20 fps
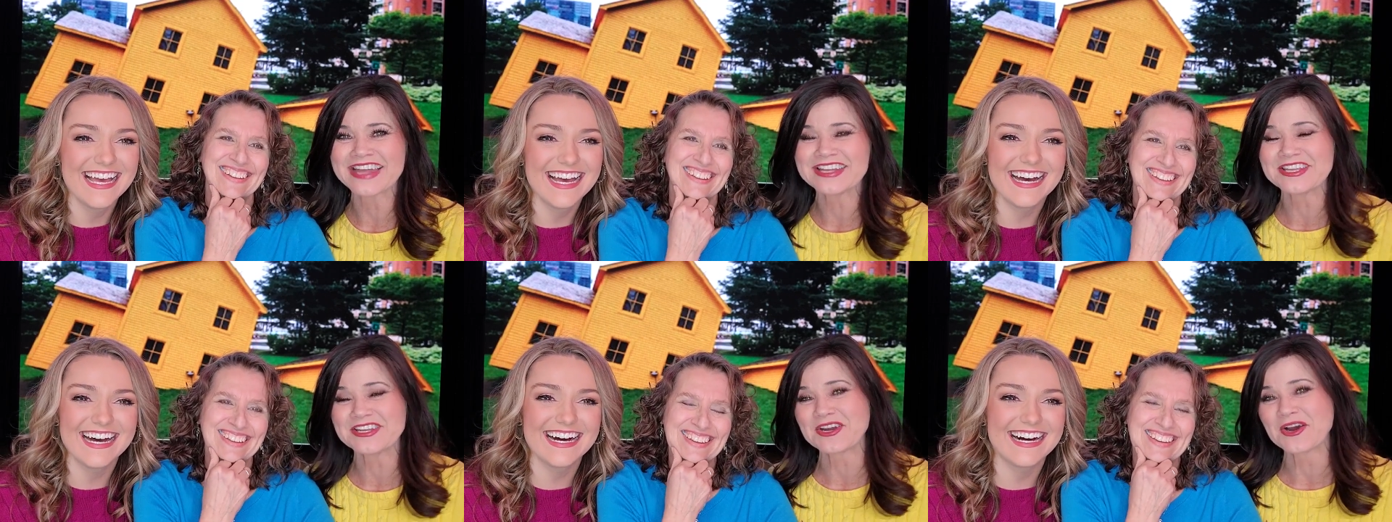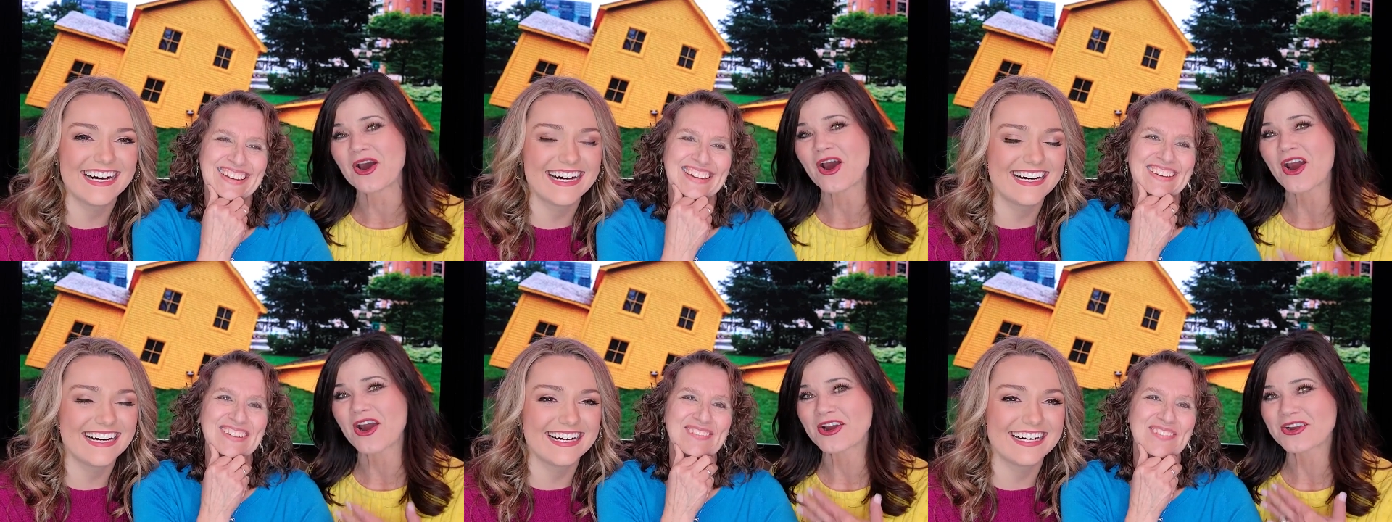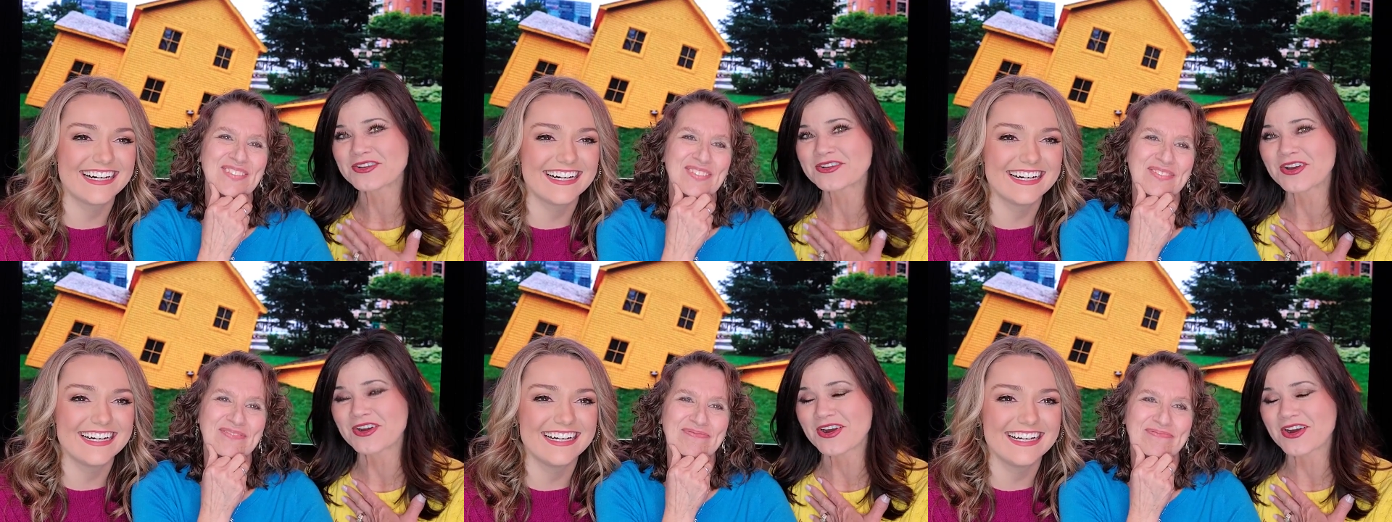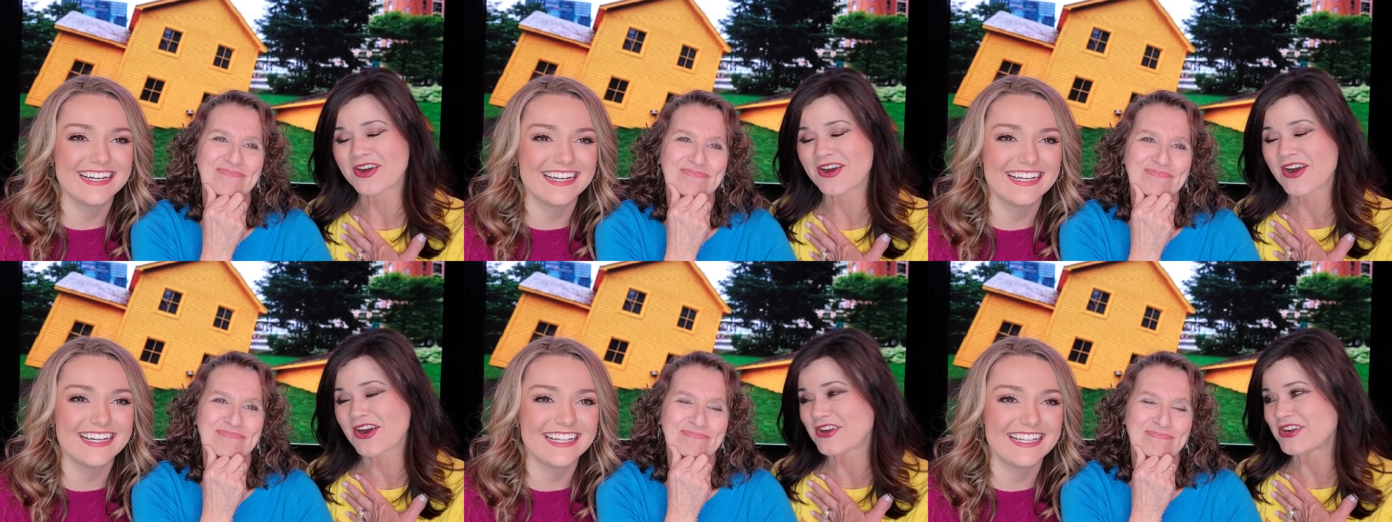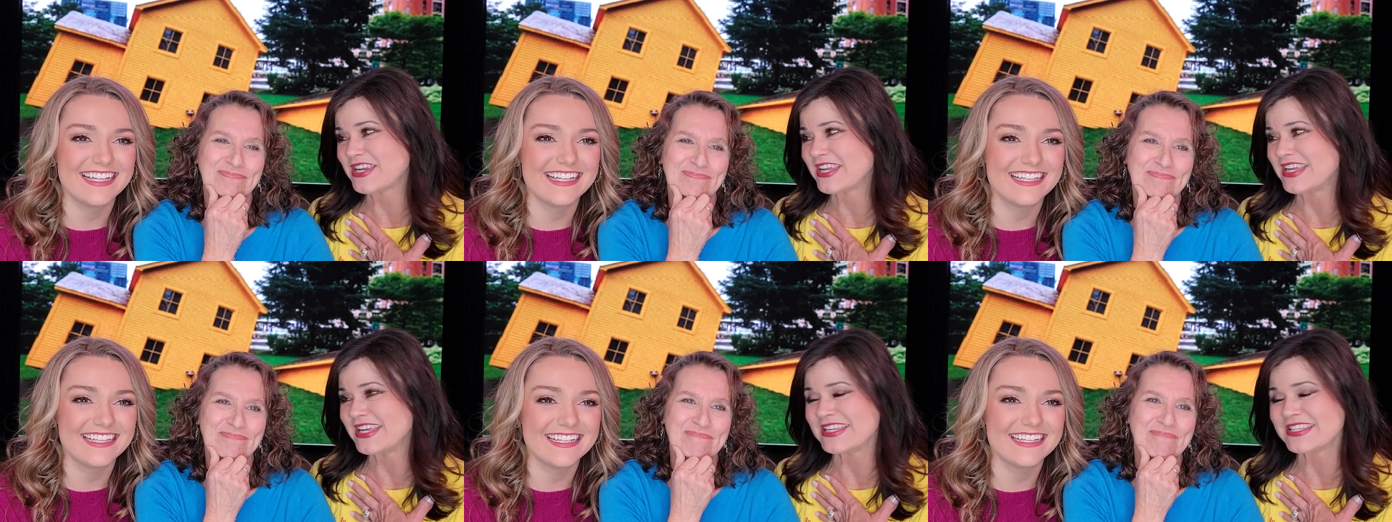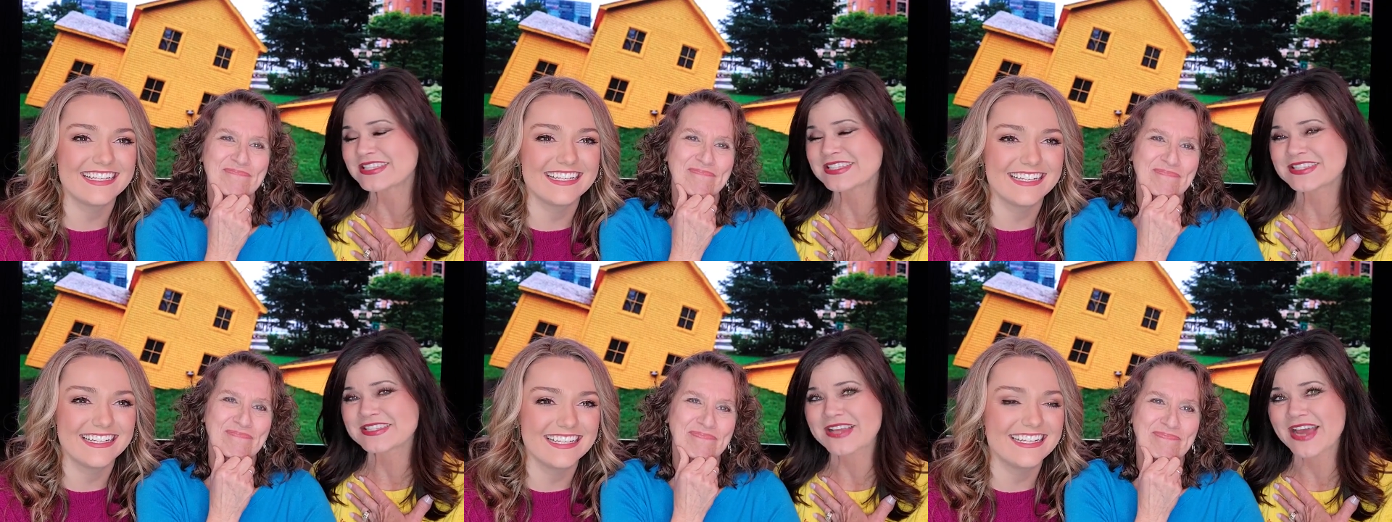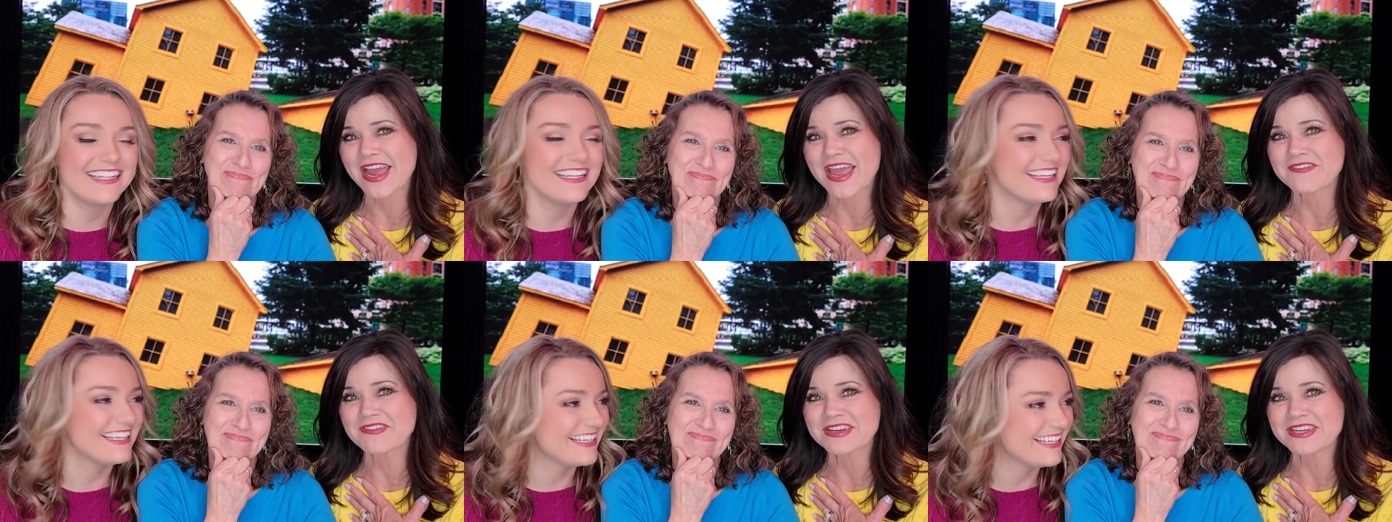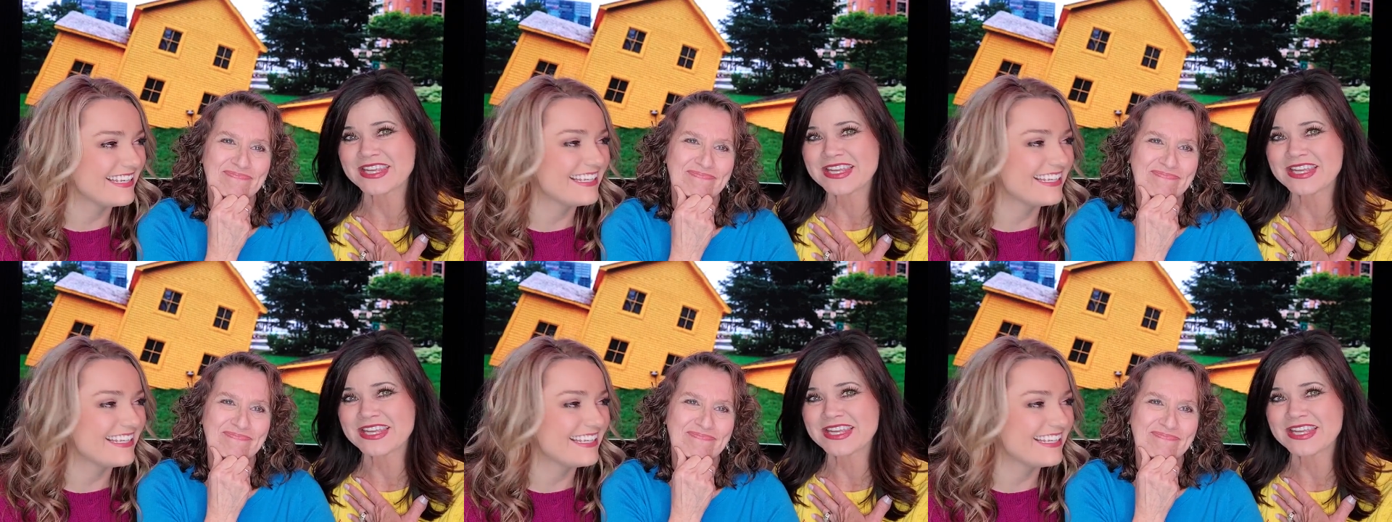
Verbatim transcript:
Speaker 1: that, you know, uh, our our niece, I have